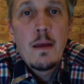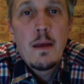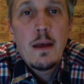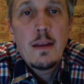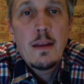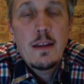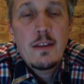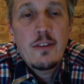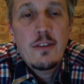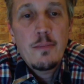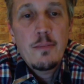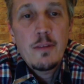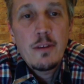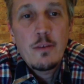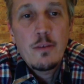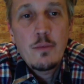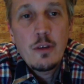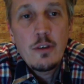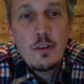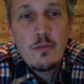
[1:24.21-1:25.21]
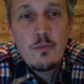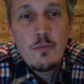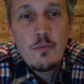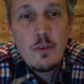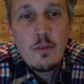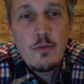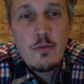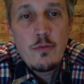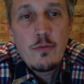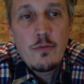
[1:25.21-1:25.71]
And that's something that
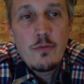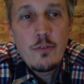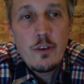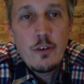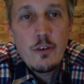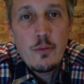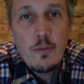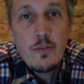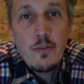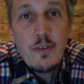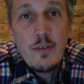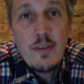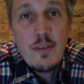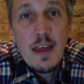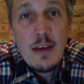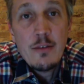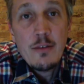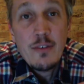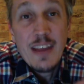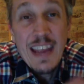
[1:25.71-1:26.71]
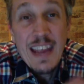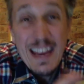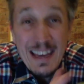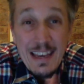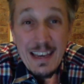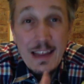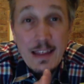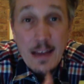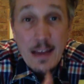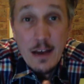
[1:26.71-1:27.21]
we've given out over
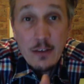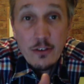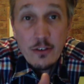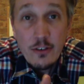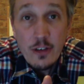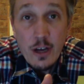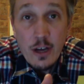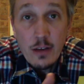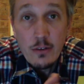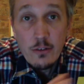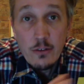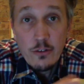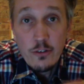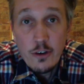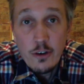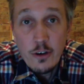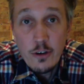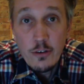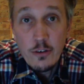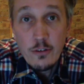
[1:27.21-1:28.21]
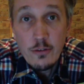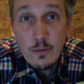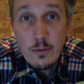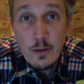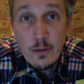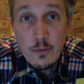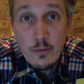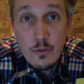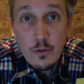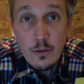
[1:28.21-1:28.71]
$80,000 to artists
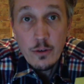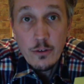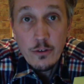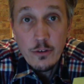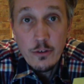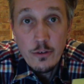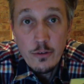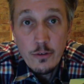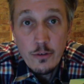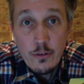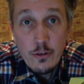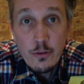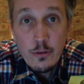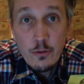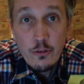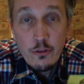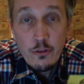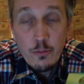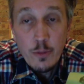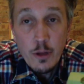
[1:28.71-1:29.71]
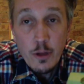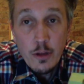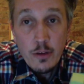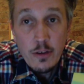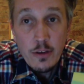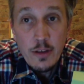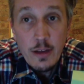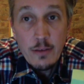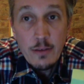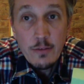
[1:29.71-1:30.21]
around the world. So no small
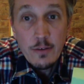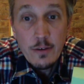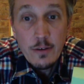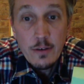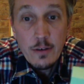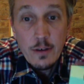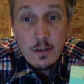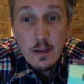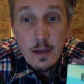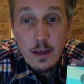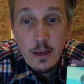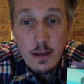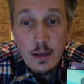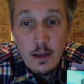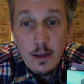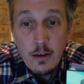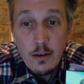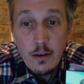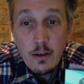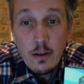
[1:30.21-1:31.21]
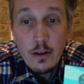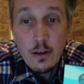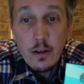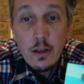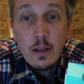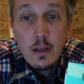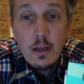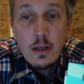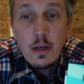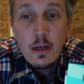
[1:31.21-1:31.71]
endeavor at all.
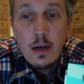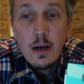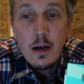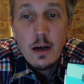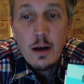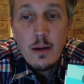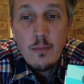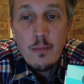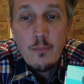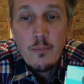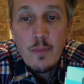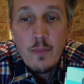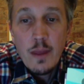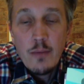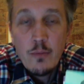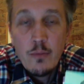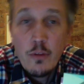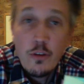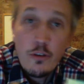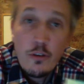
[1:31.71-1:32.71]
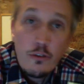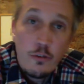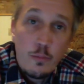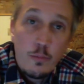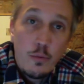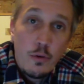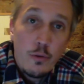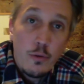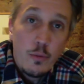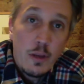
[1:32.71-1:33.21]
And with your
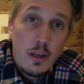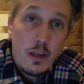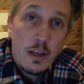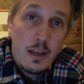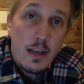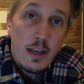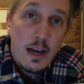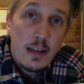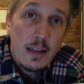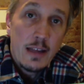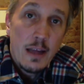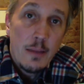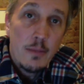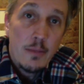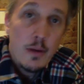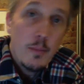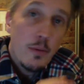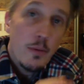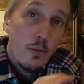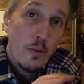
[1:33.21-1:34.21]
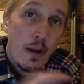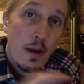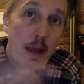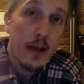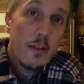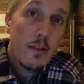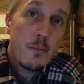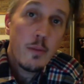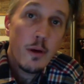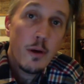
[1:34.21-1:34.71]
support, we can knock that number right
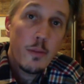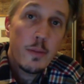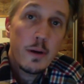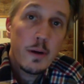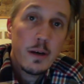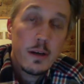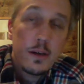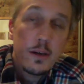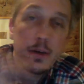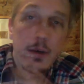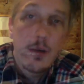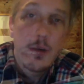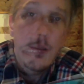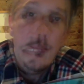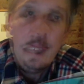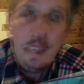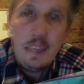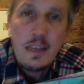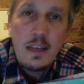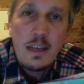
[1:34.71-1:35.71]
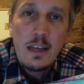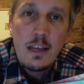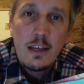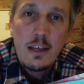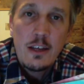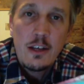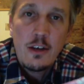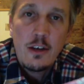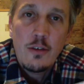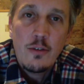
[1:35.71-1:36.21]
out of the ballpark. And,
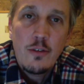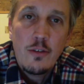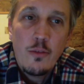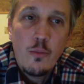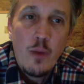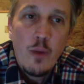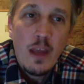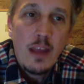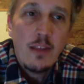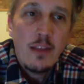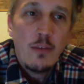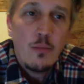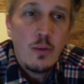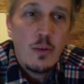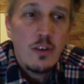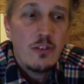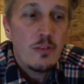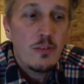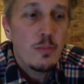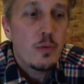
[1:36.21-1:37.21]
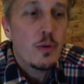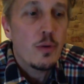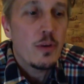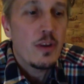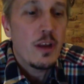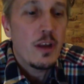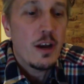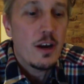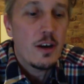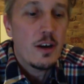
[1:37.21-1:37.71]
you know, the way that we support
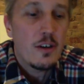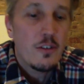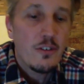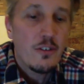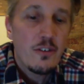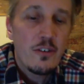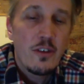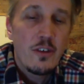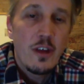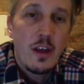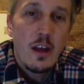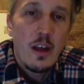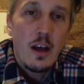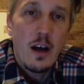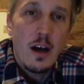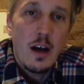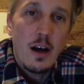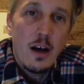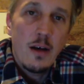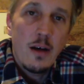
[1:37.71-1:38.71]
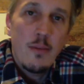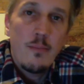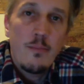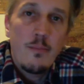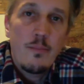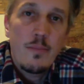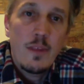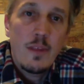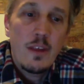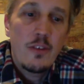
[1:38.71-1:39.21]
the arts
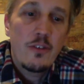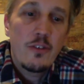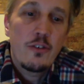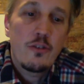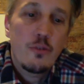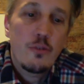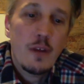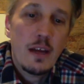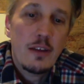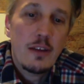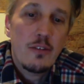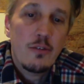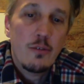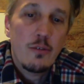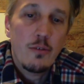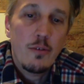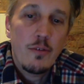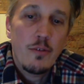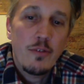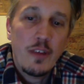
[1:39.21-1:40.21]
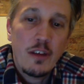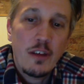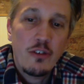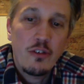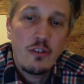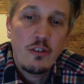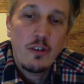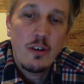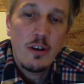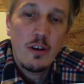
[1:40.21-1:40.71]
is a direct sort of
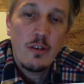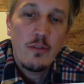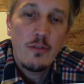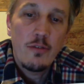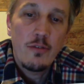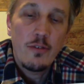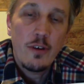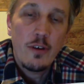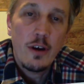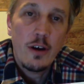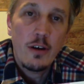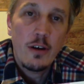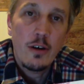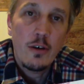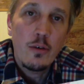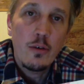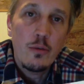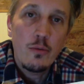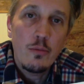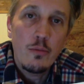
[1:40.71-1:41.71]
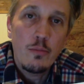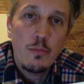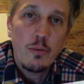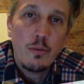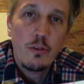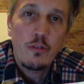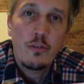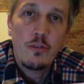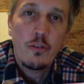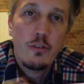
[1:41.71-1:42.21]
reflection of our own
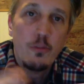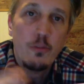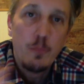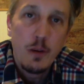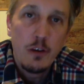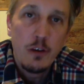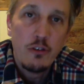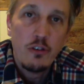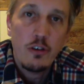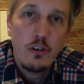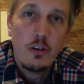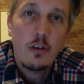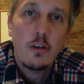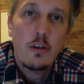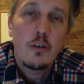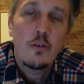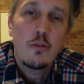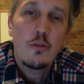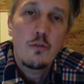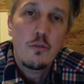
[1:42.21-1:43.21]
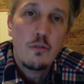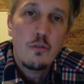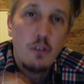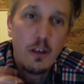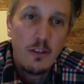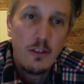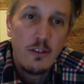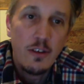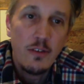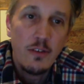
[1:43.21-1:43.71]
personal expression, our own
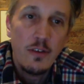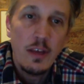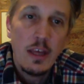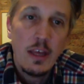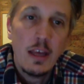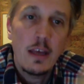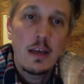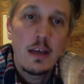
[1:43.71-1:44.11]
creativity.